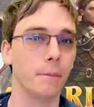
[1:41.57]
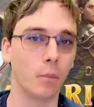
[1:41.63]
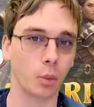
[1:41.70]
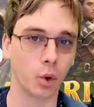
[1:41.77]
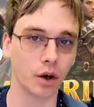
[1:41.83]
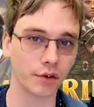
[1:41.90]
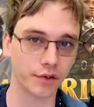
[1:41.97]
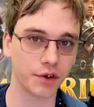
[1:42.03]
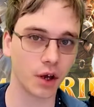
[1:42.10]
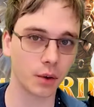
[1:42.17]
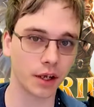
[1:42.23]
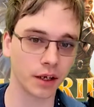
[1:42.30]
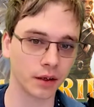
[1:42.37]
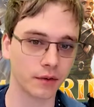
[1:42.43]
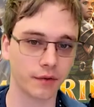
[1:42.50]
Worth
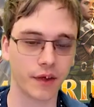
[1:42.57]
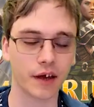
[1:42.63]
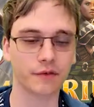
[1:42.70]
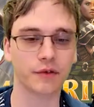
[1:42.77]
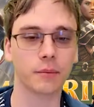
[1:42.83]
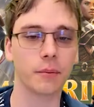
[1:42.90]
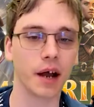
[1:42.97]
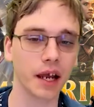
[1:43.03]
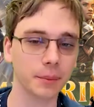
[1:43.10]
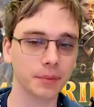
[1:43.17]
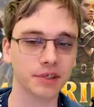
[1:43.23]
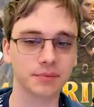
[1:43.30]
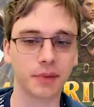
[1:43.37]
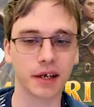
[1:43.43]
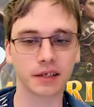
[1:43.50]
noting that from my
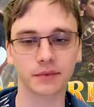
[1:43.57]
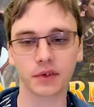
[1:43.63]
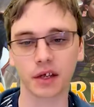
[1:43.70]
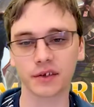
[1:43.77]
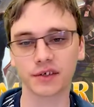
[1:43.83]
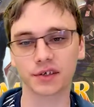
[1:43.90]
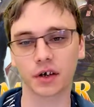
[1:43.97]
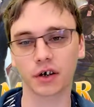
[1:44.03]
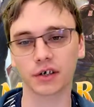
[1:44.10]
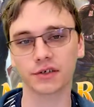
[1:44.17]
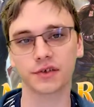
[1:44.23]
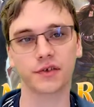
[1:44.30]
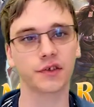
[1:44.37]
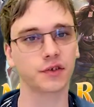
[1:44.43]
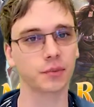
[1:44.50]
perspective, a lot of these
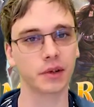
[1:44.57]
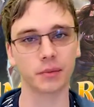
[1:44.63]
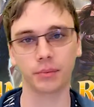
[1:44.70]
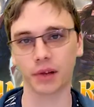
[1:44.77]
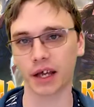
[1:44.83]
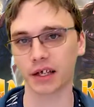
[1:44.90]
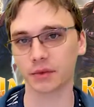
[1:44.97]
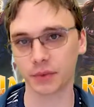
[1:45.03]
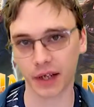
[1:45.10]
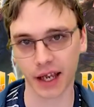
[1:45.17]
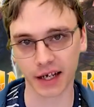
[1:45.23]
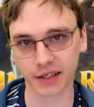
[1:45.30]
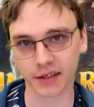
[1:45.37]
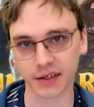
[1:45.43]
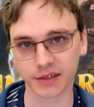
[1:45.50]
cards, this will be a blind
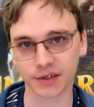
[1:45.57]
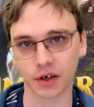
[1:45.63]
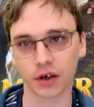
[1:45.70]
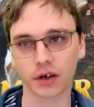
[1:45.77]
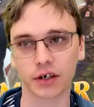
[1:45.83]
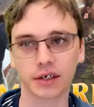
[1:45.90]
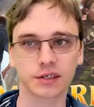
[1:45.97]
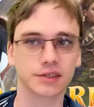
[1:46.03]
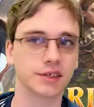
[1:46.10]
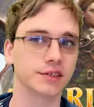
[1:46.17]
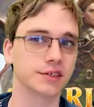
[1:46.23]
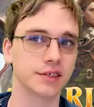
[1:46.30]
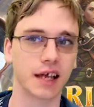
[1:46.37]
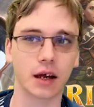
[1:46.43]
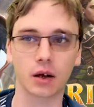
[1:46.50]
react to these cards.
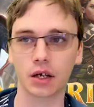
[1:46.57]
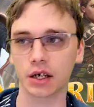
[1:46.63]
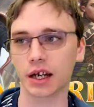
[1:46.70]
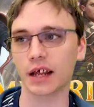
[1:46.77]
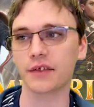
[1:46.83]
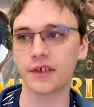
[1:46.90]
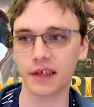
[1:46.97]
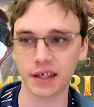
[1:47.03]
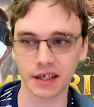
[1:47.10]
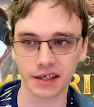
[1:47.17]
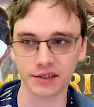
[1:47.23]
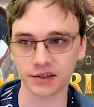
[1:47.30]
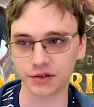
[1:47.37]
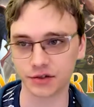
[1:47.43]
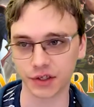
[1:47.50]
This is how good I think it
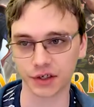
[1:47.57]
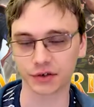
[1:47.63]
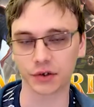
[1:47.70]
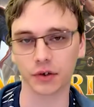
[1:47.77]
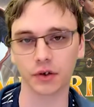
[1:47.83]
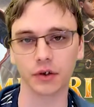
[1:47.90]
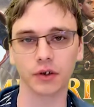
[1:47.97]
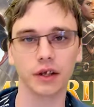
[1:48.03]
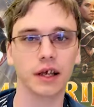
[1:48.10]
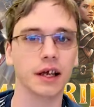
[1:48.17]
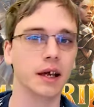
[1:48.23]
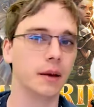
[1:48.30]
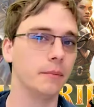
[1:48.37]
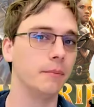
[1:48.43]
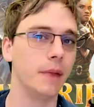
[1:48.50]
is in general.
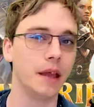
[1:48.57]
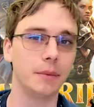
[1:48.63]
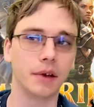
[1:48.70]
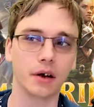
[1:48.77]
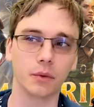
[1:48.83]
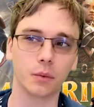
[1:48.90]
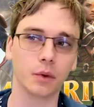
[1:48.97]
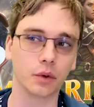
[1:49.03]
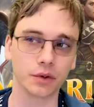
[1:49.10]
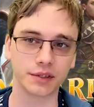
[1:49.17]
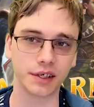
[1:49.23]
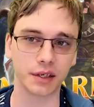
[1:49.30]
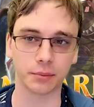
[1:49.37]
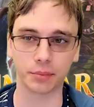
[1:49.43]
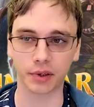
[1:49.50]
Maybe we'll
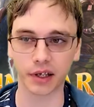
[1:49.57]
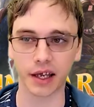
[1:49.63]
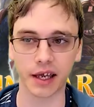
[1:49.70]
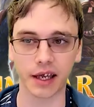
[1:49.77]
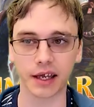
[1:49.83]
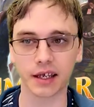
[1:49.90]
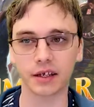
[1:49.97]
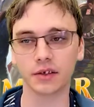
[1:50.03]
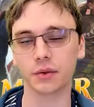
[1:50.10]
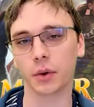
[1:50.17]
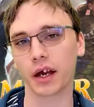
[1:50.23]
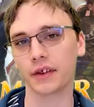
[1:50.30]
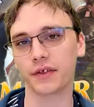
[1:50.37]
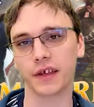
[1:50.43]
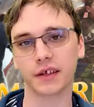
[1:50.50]
see it in play. Do
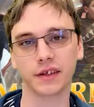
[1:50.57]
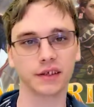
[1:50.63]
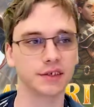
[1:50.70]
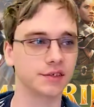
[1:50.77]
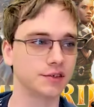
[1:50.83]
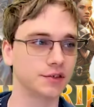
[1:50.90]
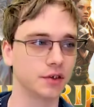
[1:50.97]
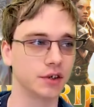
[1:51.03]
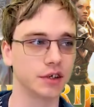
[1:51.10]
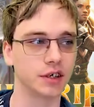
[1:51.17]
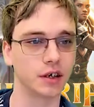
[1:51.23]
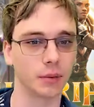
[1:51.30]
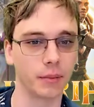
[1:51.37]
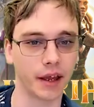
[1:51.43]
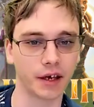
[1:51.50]
I think that this is good in
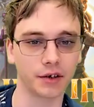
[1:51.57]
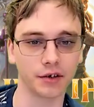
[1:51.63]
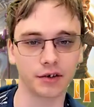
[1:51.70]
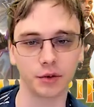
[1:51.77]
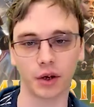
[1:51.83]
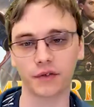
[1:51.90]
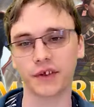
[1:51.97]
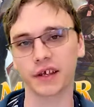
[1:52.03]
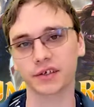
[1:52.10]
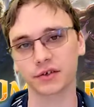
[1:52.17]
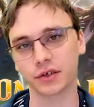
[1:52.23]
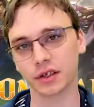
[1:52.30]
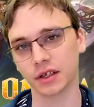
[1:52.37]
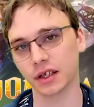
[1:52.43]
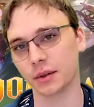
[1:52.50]
Commander? Do I think it's
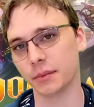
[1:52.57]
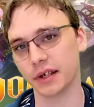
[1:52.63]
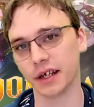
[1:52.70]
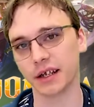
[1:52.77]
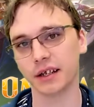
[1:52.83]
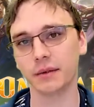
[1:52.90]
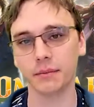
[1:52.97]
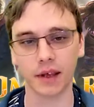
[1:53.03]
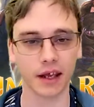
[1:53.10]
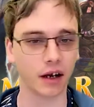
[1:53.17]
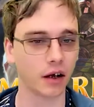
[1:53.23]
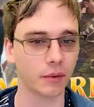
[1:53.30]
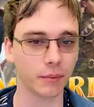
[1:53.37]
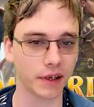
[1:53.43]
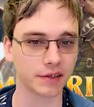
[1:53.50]
good in Limited? And
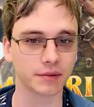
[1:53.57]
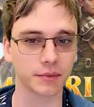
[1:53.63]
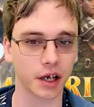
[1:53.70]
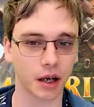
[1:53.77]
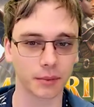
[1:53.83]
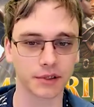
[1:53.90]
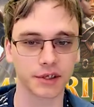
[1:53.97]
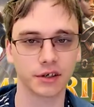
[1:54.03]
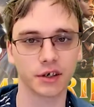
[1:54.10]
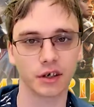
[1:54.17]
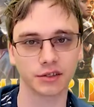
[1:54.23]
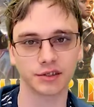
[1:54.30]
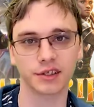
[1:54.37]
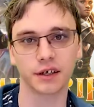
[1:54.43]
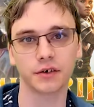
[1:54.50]
I'll make some commentary
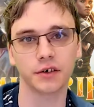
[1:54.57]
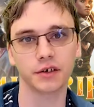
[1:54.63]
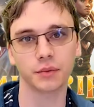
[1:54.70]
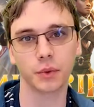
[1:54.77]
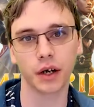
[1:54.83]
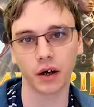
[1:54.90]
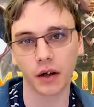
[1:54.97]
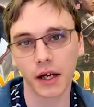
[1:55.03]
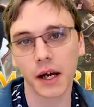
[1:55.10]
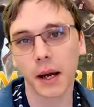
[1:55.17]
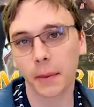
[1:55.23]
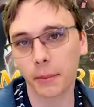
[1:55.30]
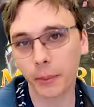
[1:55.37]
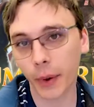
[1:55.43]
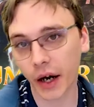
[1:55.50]
on Standard as well.
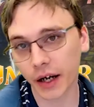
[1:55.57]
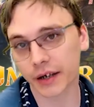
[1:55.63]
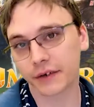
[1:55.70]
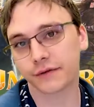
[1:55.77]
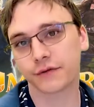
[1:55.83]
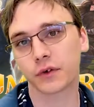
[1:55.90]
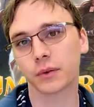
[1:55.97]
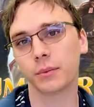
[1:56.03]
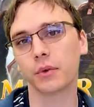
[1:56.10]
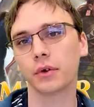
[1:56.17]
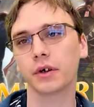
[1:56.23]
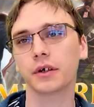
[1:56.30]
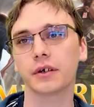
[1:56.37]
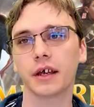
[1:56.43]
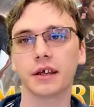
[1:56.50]
But for a
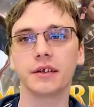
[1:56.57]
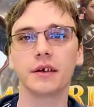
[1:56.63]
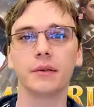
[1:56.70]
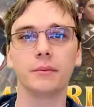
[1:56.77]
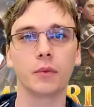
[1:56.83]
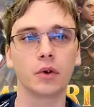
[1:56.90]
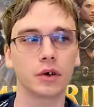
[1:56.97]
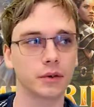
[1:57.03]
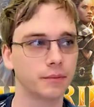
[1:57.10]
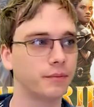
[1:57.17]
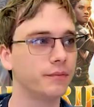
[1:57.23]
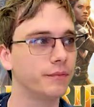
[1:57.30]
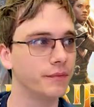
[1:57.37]
more